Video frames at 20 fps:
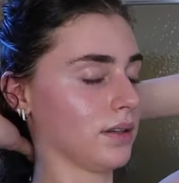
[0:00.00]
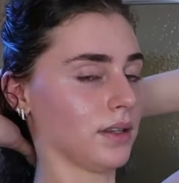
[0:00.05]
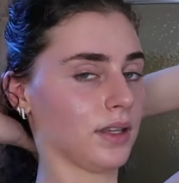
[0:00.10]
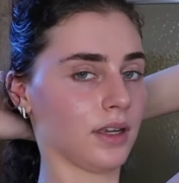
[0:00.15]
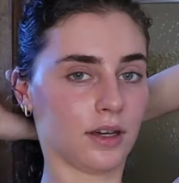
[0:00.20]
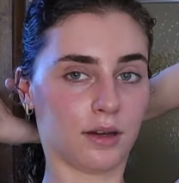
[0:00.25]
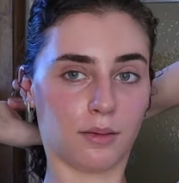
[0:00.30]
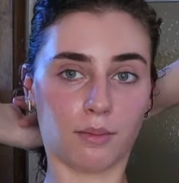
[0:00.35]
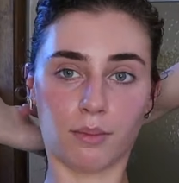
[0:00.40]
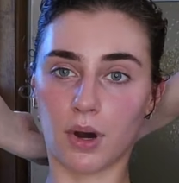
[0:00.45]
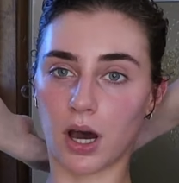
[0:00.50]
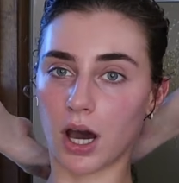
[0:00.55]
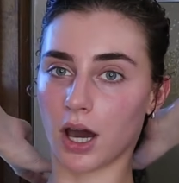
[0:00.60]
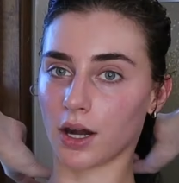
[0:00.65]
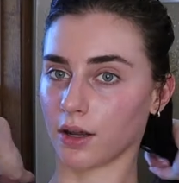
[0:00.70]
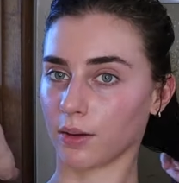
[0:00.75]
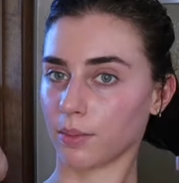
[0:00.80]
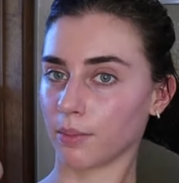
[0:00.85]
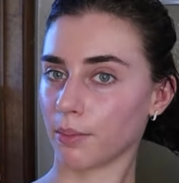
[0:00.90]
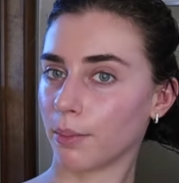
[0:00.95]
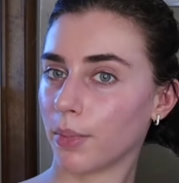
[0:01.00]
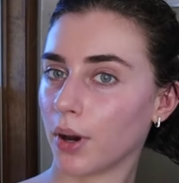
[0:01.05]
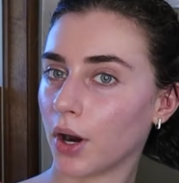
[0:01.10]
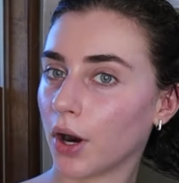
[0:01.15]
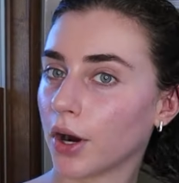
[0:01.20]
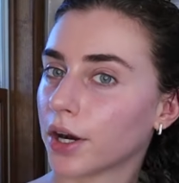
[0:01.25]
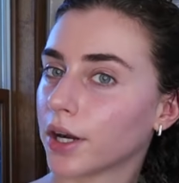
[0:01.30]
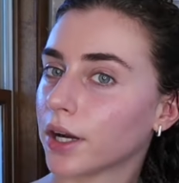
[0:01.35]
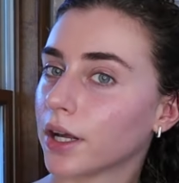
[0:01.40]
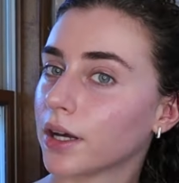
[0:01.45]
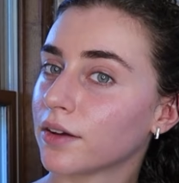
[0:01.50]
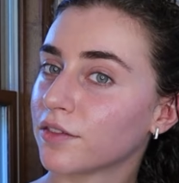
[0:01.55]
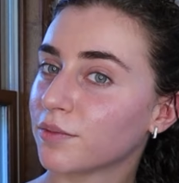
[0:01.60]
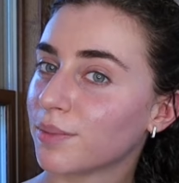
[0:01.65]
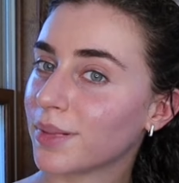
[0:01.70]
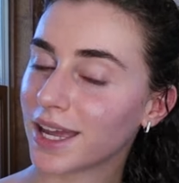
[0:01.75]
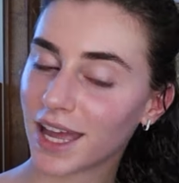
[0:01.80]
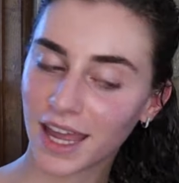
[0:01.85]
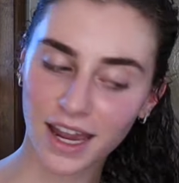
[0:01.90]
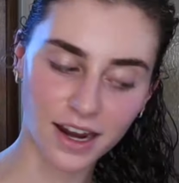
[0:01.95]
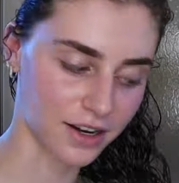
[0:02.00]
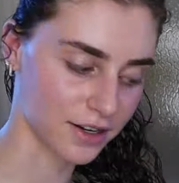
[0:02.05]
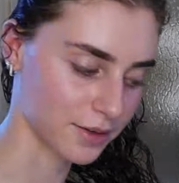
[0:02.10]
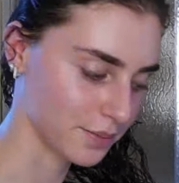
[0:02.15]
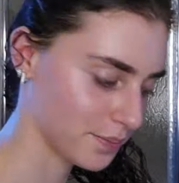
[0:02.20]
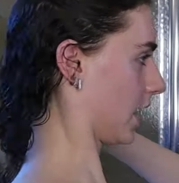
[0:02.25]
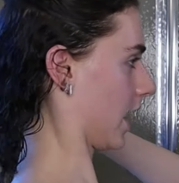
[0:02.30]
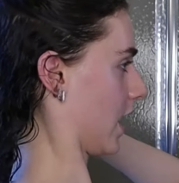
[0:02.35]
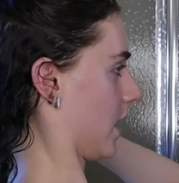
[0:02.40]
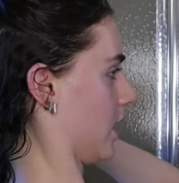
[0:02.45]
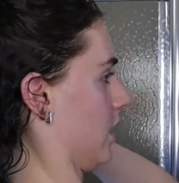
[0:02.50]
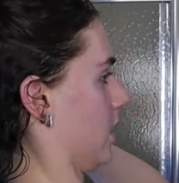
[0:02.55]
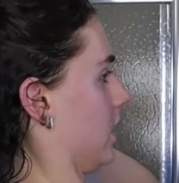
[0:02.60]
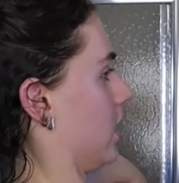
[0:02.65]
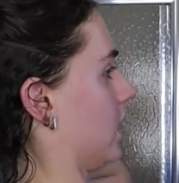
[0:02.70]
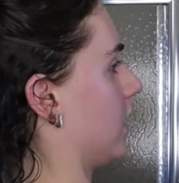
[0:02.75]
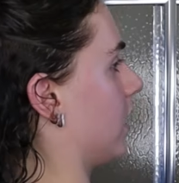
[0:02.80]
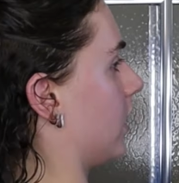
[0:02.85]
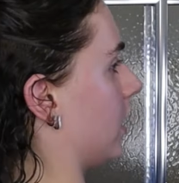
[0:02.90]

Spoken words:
the bottom part of my hair that